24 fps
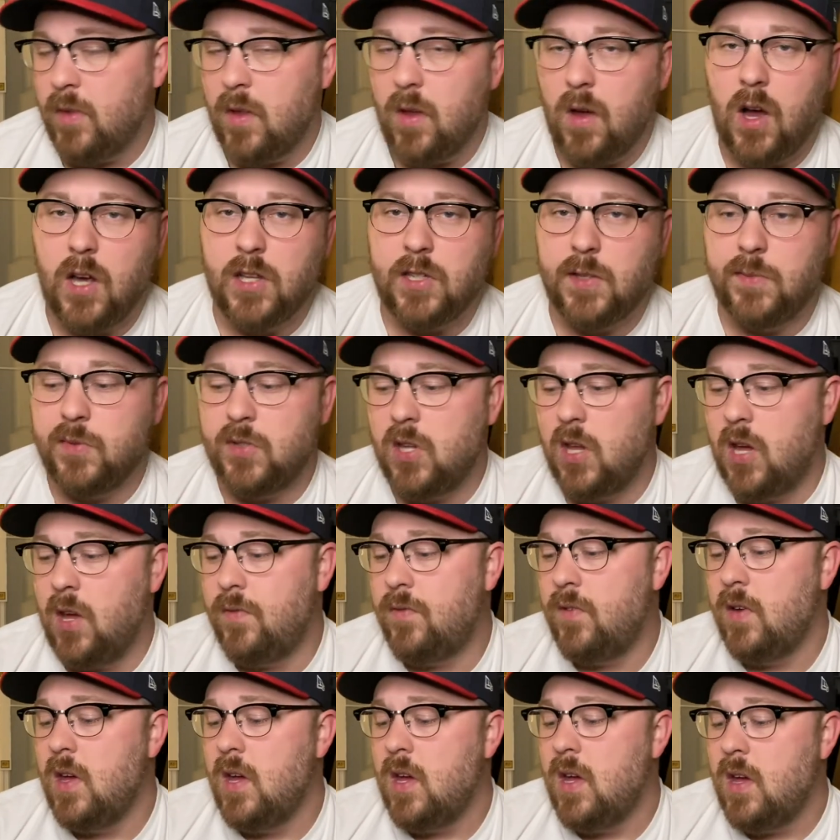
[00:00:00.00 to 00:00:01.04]
Awesome
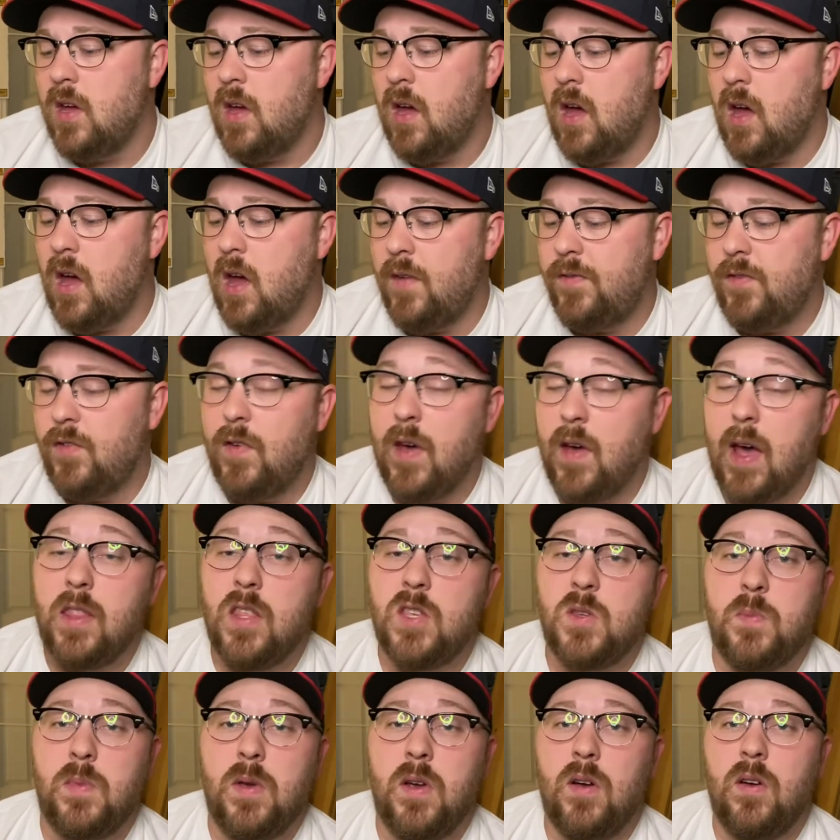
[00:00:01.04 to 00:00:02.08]
stuff. If you've had this
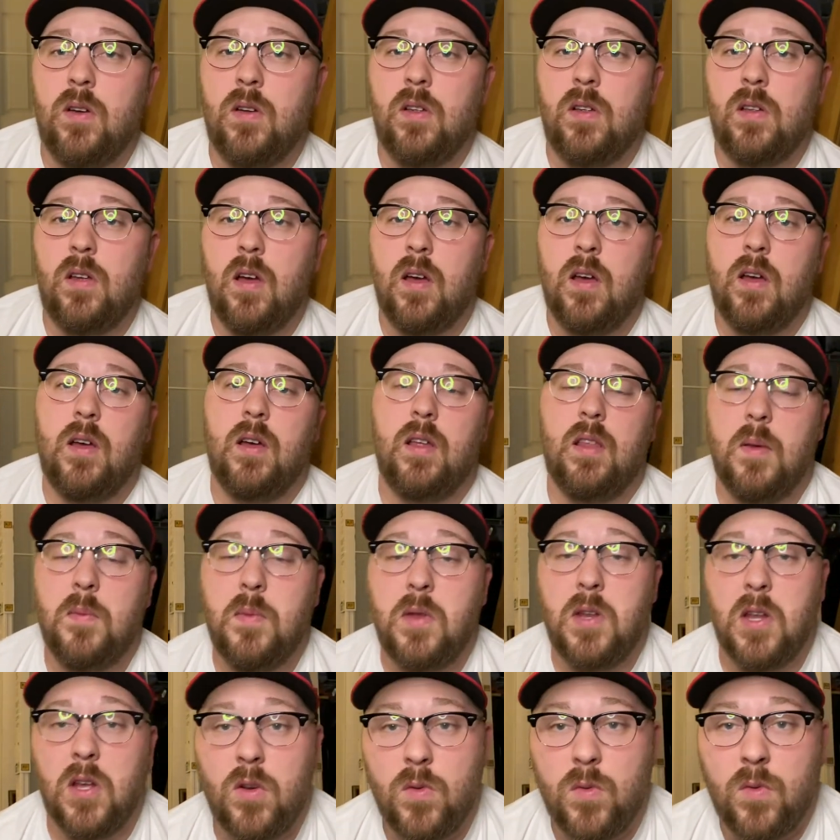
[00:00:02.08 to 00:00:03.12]
beer, let me
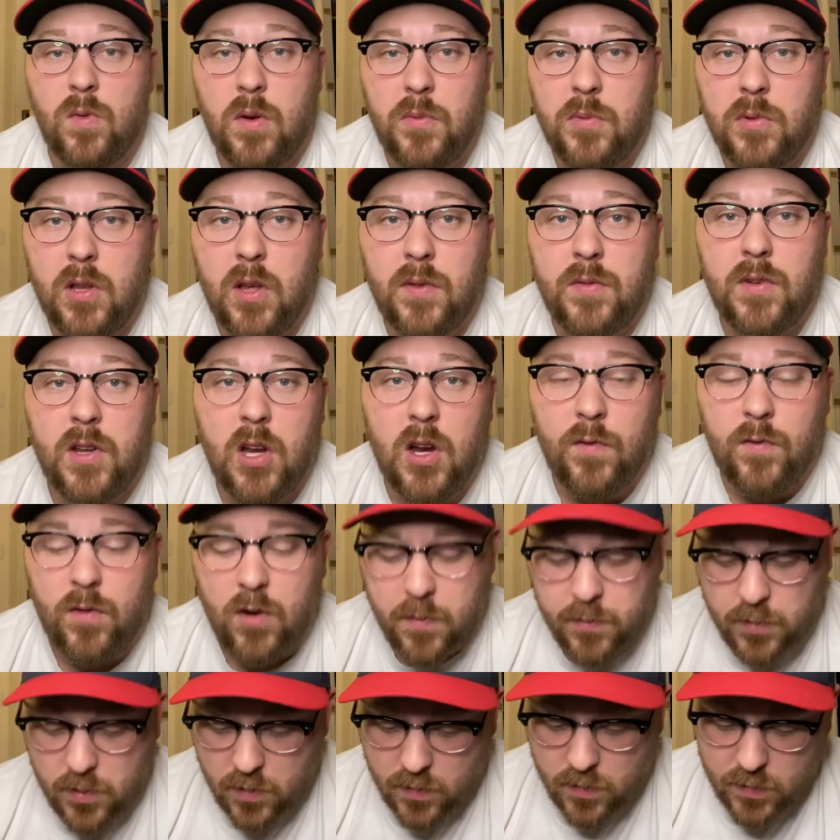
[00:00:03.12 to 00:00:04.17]
know. I would love to hear
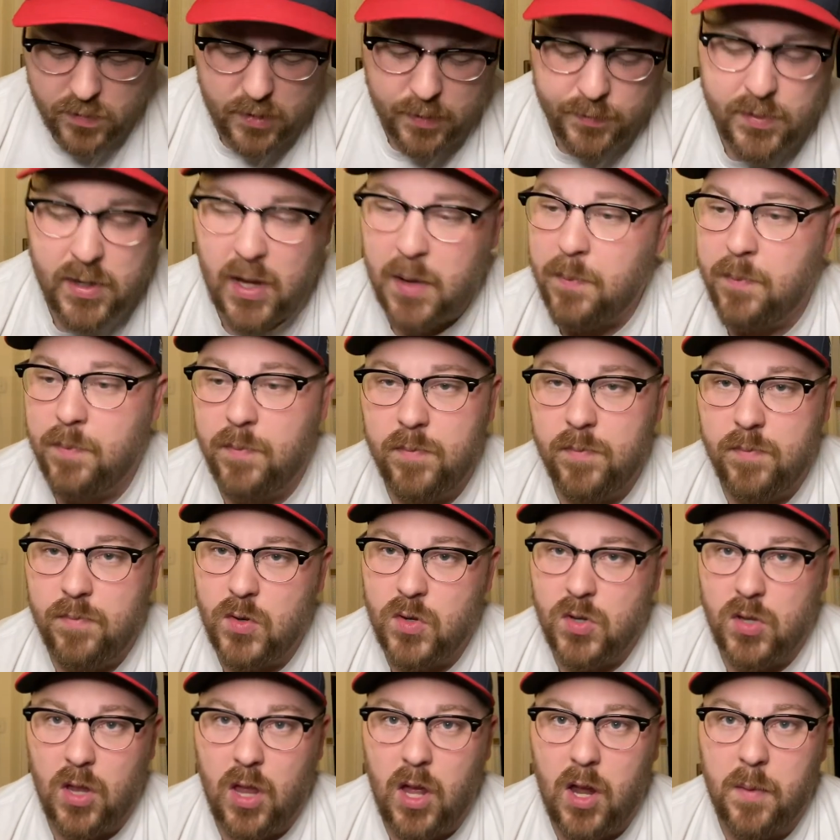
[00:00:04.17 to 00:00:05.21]
from you. It seems like there's
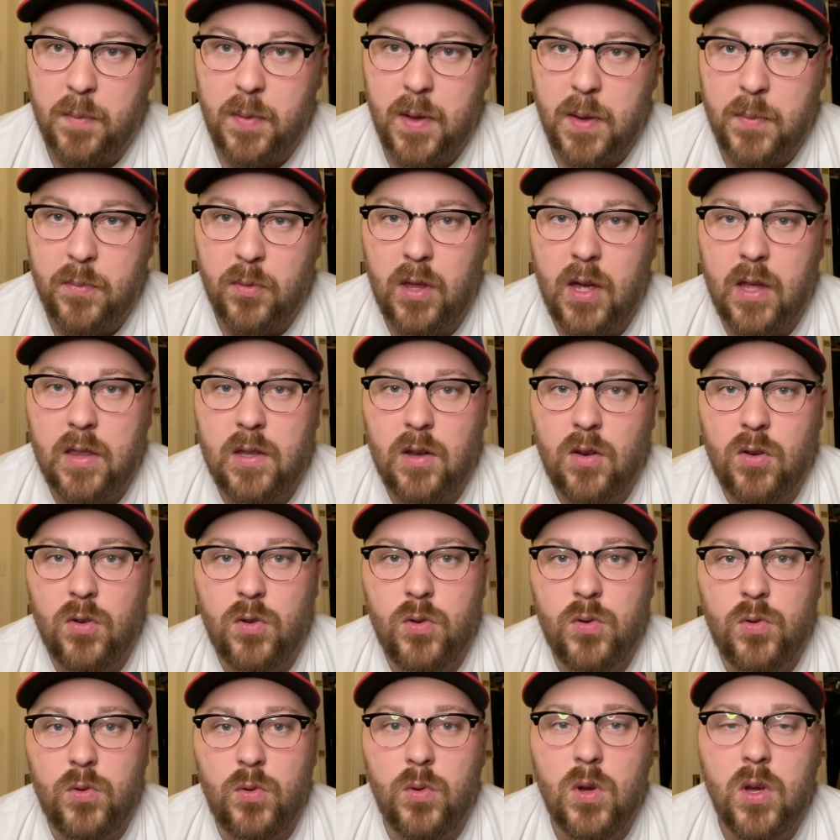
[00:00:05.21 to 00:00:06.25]
a lot of people out there
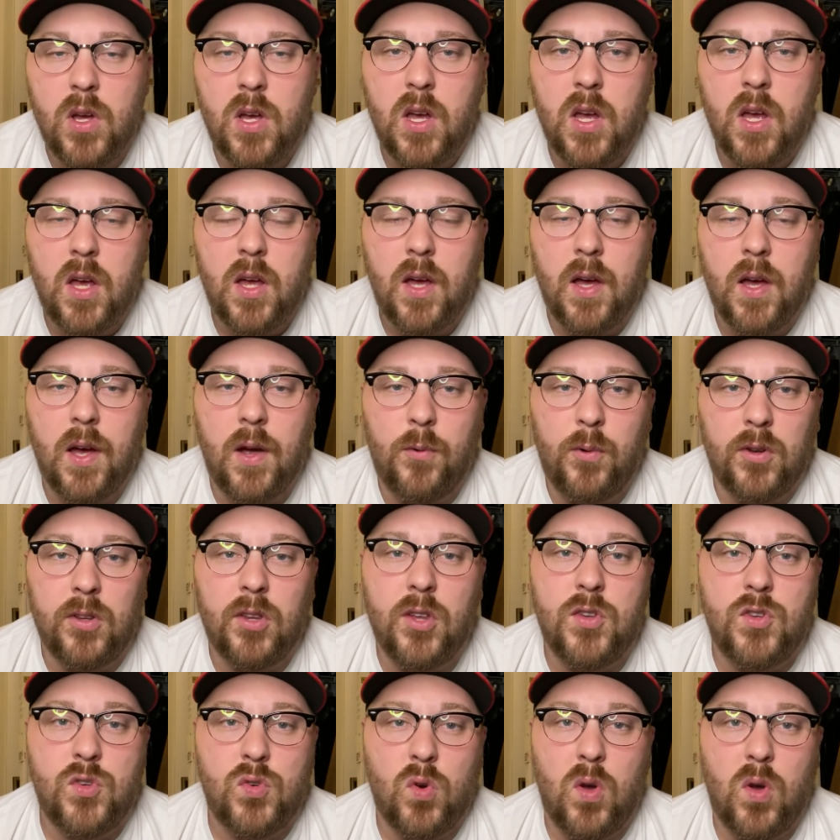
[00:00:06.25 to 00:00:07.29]
who really
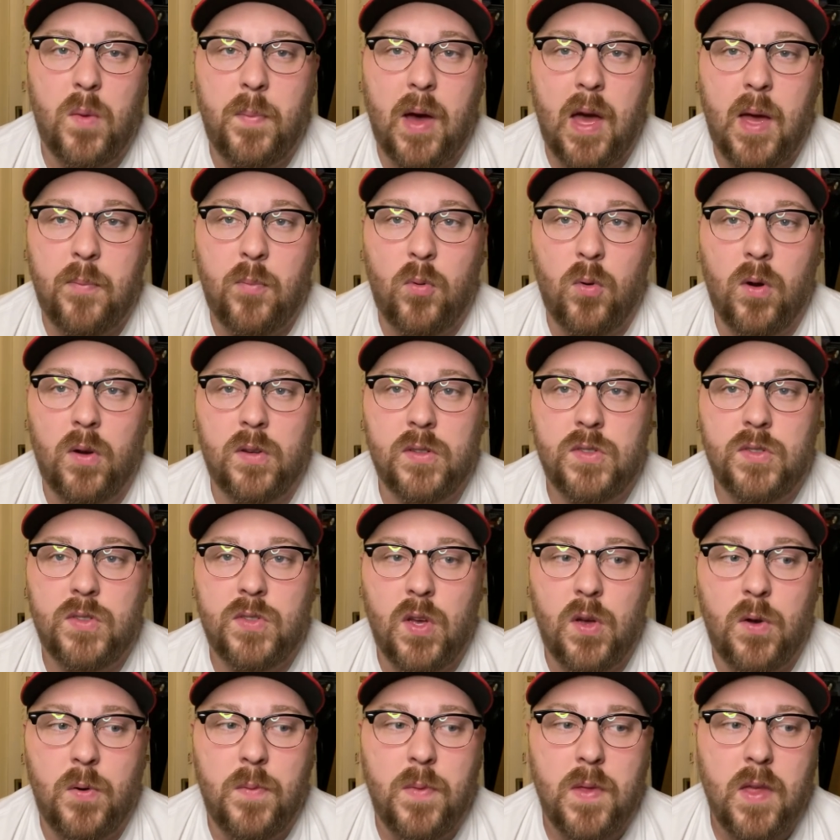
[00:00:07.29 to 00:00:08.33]
enjoy Pipeworks.
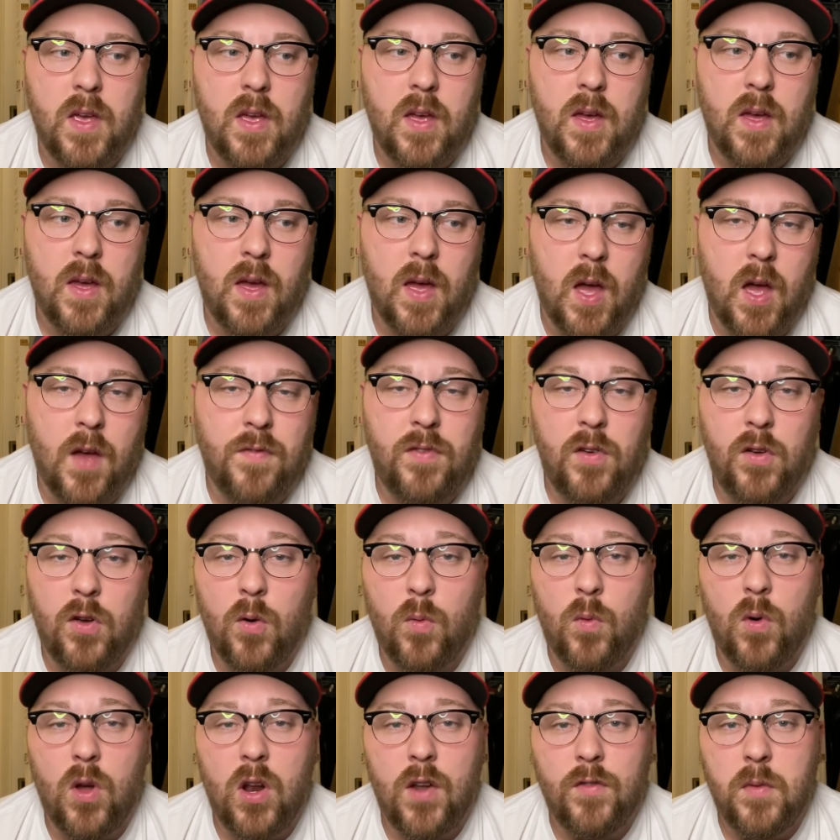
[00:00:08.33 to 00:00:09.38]
So if you're
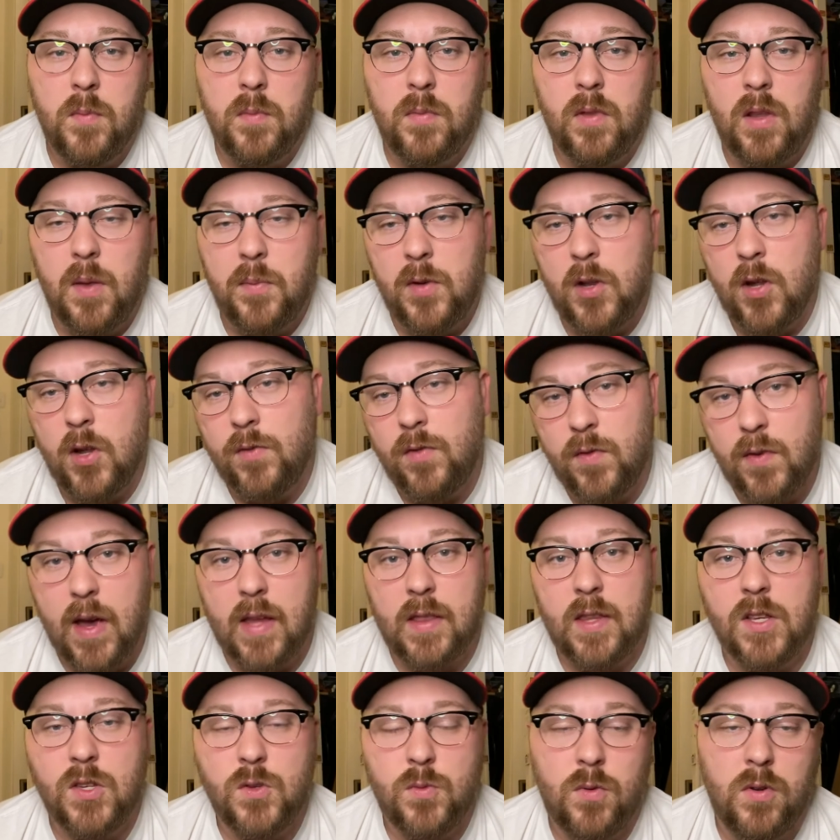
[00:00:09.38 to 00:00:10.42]
one of them, let me know if you've had
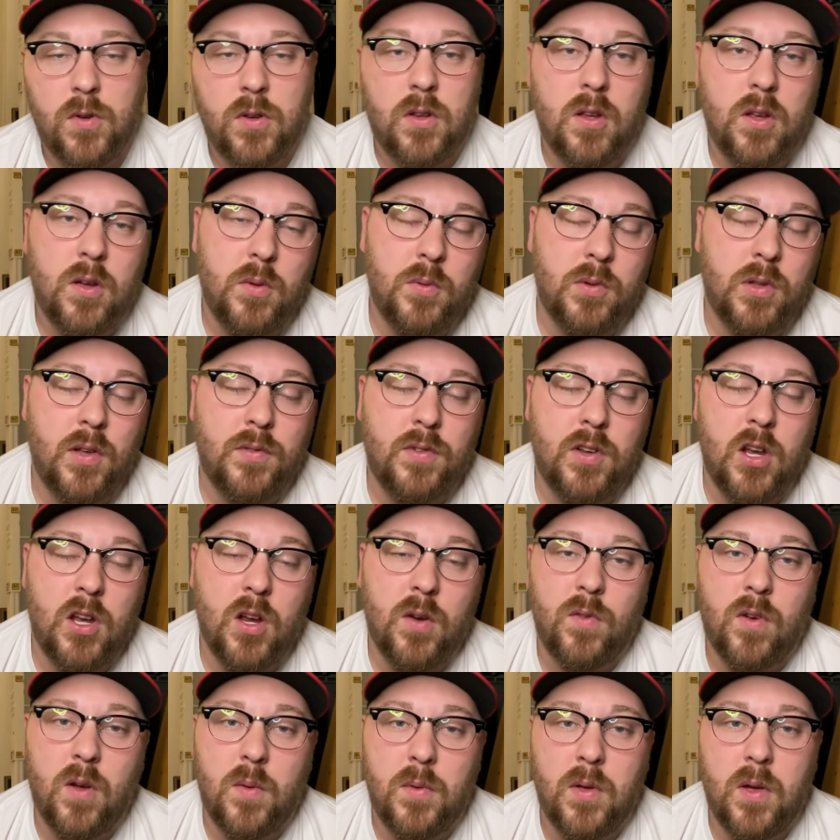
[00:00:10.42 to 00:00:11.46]
this one. I would love to hear
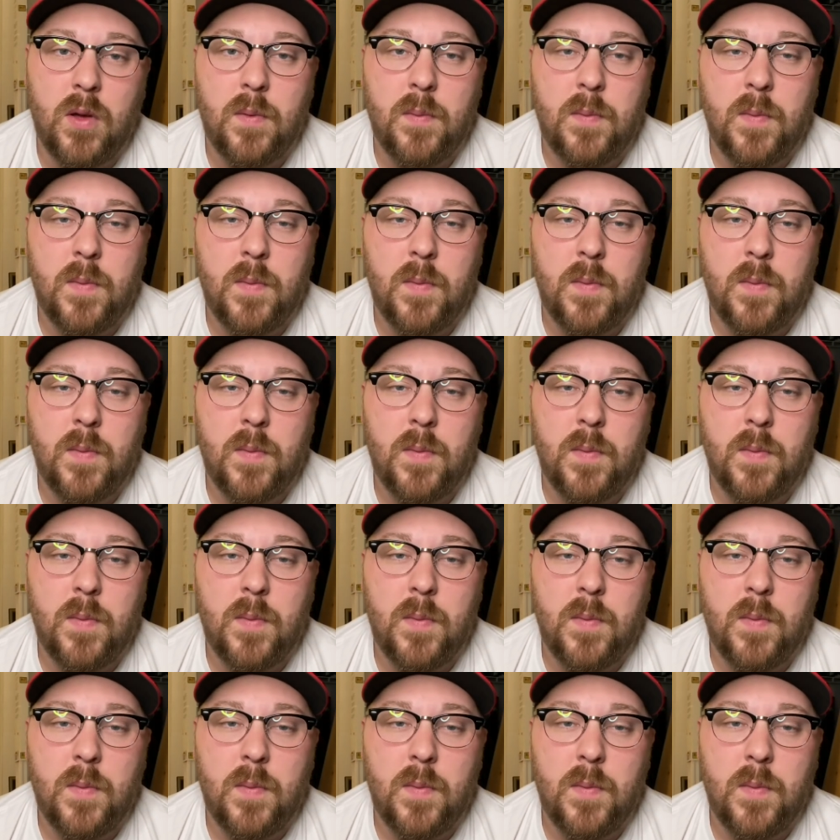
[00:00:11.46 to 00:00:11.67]
from you.